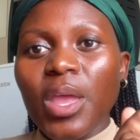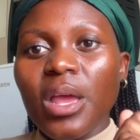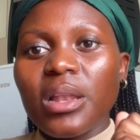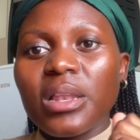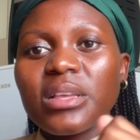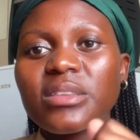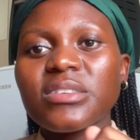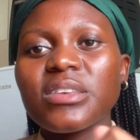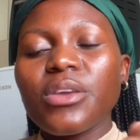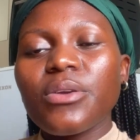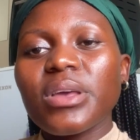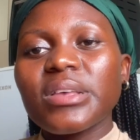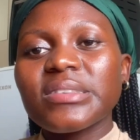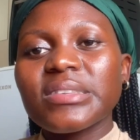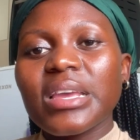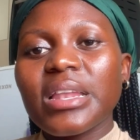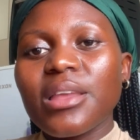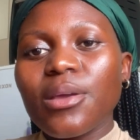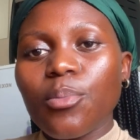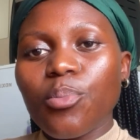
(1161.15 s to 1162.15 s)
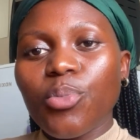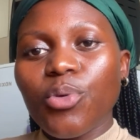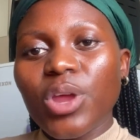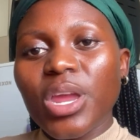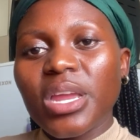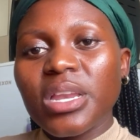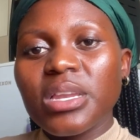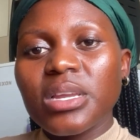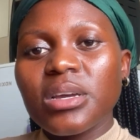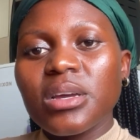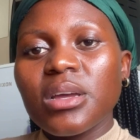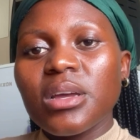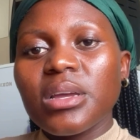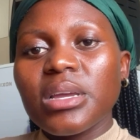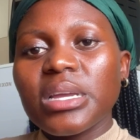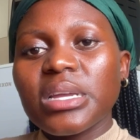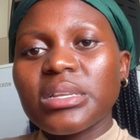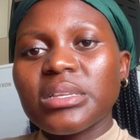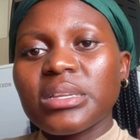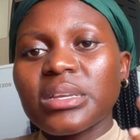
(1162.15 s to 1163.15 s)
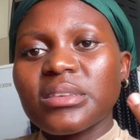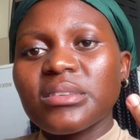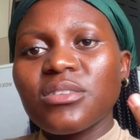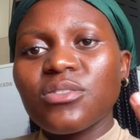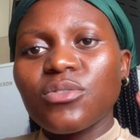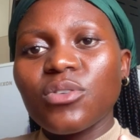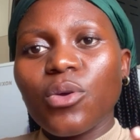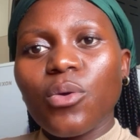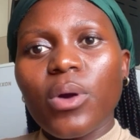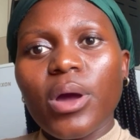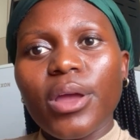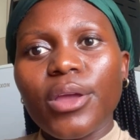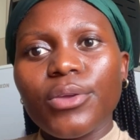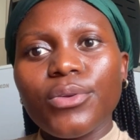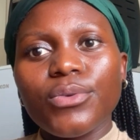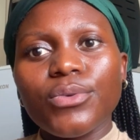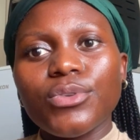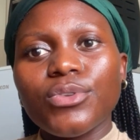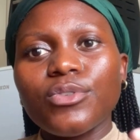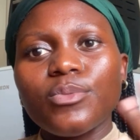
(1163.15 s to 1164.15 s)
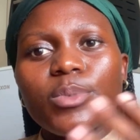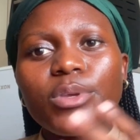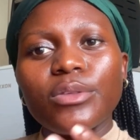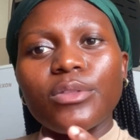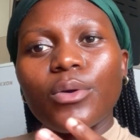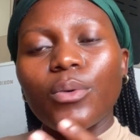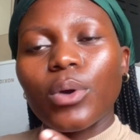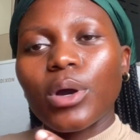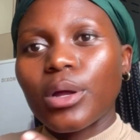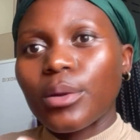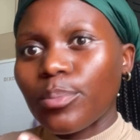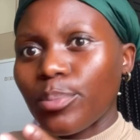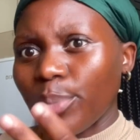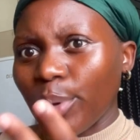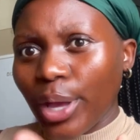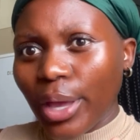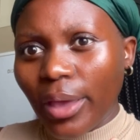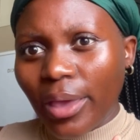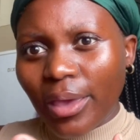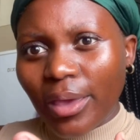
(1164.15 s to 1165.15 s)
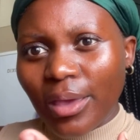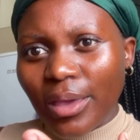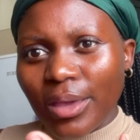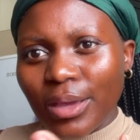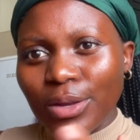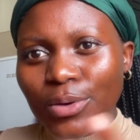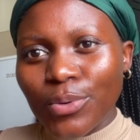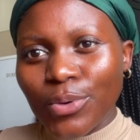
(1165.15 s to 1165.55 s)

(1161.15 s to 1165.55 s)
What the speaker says: let's say you are selling bread, it doesn't require you to be the one baking it,